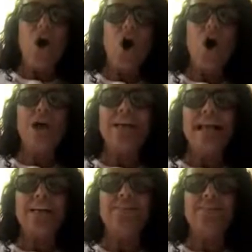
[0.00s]
all
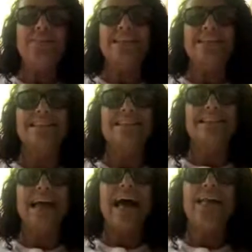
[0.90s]
life skills.
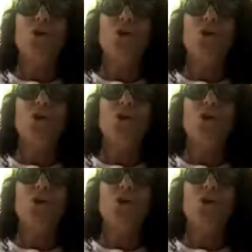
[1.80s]
And